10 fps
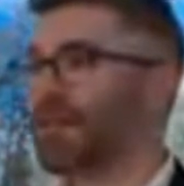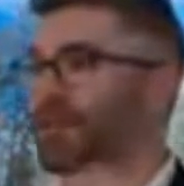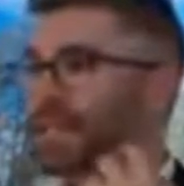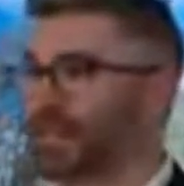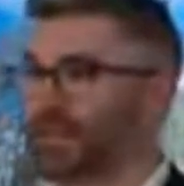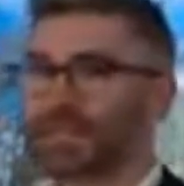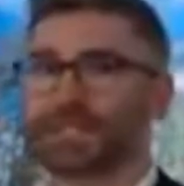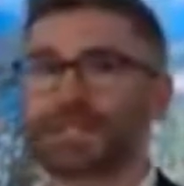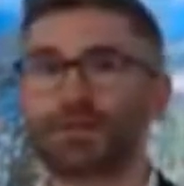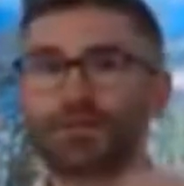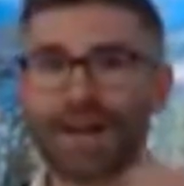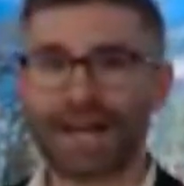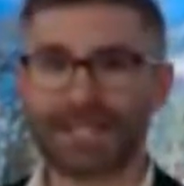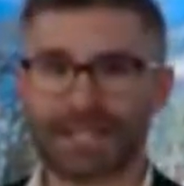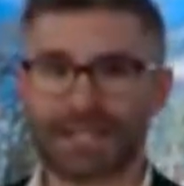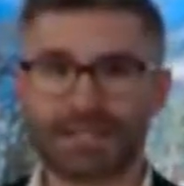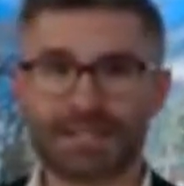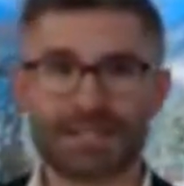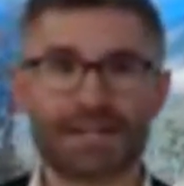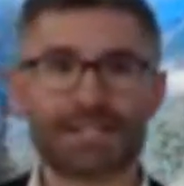effectivity of
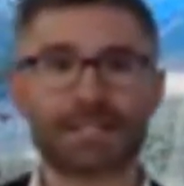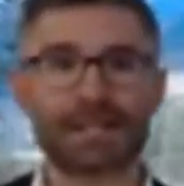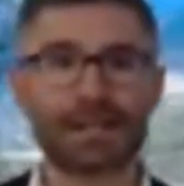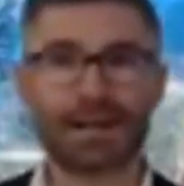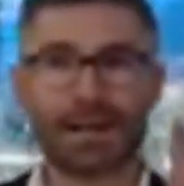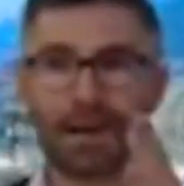vaccines until